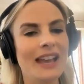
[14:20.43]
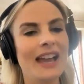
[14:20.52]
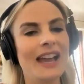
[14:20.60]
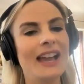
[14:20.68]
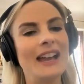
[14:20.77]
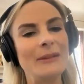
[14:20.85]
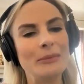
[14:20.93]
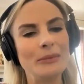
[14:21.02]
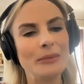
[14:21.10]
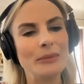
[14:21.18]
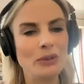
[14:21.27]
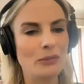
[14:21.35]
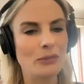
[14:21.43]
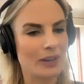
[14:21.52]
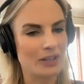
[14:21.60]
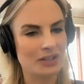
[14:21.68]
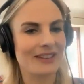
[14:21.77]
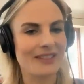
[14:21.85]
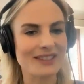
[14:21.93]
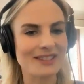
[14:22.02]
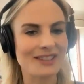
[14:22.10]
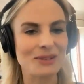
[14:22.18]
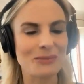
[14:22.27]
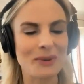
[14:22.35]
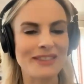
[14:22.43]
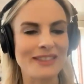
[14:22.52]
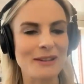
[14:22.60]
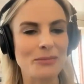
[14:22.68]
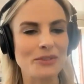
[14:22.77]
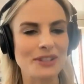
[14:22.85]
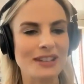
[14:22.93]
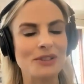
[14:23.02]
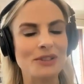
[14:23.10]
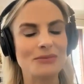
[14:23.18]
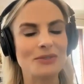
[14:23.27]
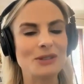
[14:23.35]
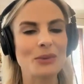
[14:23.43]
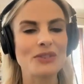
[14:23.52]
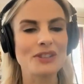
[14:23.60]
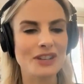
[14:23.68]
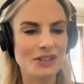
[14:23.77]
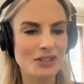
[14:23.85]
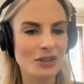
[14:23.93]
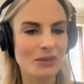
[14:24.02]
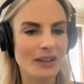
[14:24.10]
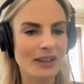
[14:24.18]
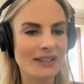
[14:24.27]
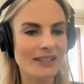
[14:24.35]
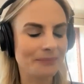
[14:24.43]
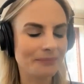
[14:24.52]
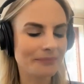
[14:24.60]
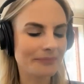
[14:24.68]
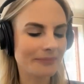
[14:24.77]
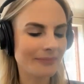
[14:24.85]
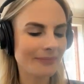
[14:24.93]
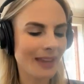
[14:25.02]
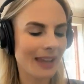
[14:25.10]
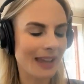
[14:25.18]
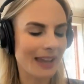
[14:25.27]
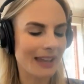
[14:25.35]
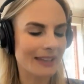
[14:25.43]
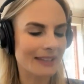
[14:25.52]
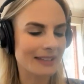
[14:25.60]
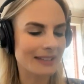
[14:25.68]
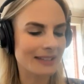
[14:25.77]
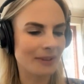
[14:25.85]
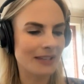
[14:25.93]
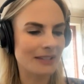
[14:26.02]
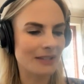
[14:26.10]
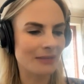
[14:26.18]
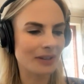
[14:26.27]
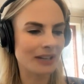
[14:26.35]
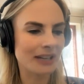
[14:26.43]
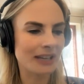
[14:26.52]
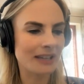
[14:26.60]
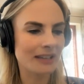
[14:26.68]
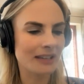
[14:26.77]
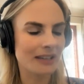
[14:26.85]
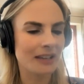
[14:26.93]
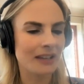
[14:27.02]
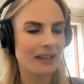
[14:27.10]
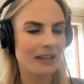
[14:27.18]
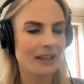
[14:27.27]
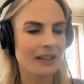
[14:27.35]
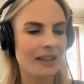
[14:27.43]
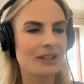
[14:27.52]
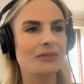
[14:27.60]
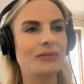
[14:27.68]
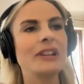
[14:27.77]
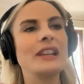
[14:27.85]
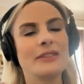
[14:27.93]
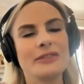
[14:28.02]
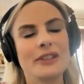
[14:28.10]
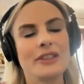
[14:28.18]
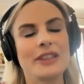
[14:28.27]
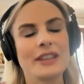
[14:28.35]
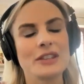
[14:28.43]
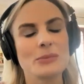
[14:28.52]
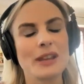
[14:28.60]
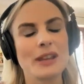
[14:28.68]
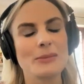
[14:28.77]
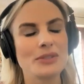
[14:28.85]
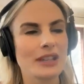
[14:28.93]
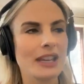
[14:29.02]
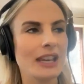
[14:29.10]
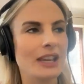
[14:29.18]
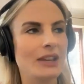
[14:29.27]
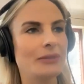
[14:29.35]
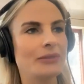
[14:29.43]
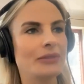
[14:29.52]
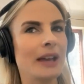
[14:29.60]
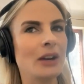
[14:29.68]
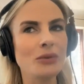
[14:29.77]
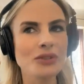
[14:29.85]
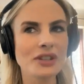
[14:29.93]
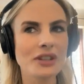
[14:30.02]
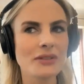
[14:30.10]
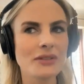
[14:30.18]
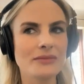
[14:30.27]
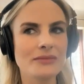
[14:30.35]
All of which, that's just the way that their body has responded to it. And it's a really lovely thing to be able to give and also